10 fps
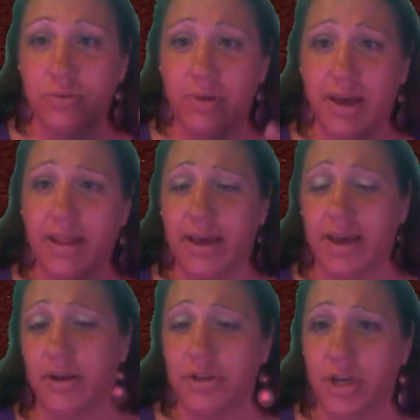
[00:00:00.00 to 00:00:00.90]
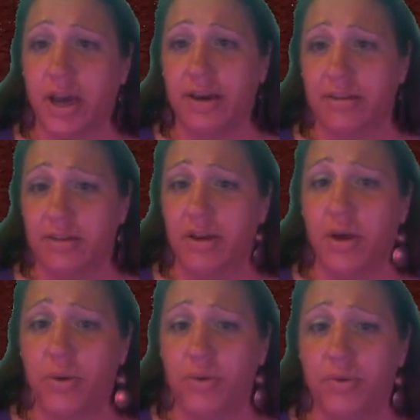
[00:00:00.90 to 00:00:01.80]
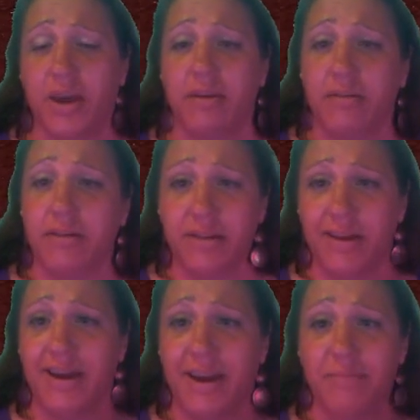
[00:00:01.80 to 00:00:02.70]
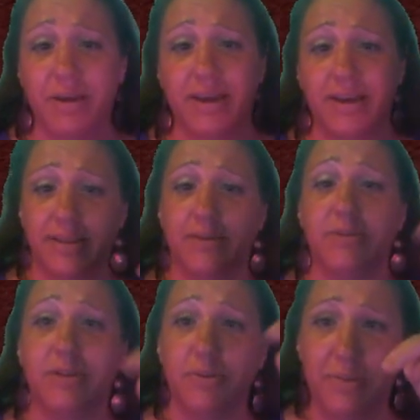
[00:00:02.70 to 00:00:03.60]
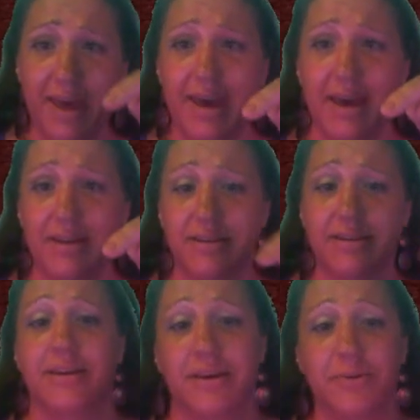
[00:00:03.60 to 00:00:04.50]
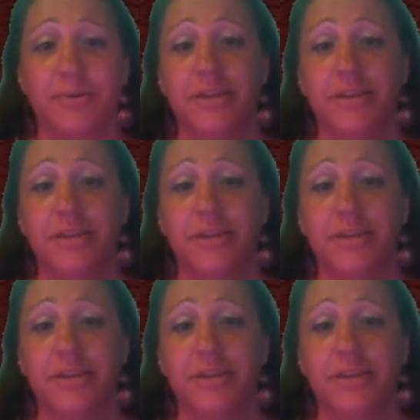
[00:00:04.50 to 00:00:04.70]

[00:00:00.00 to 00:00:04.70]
not let your child know that you're online, because they will do that, which